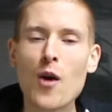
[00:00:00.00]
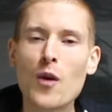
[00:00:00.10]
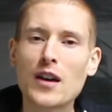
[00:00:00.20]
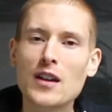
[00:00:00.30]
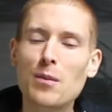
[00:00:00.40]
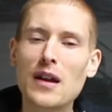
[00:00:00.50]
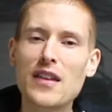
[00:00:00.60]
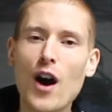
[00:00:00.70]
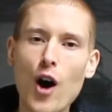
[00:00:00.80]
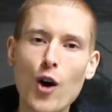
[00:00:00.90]
We're going to play
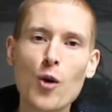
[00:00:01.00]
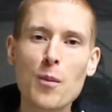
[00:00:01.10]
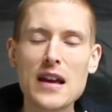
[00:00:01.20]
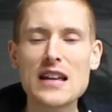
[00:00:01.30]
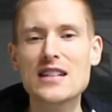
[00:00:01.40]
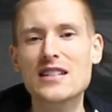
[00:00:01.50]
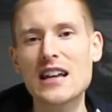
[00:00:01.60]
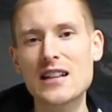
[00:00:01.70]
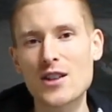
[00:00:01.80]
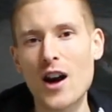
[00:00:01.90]
the whole piece
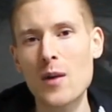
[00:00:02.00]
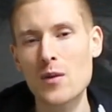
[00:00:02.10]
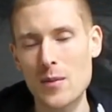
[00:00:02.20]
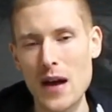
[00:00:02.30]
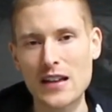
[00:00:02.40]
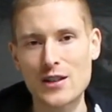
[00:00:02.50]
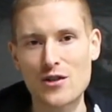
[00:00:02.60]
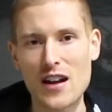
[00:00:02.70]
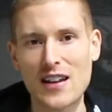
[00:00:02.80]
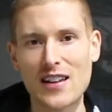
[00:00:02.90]
in time with the backing
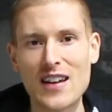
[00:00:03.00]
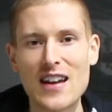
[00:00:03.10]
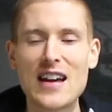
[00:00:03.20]
track.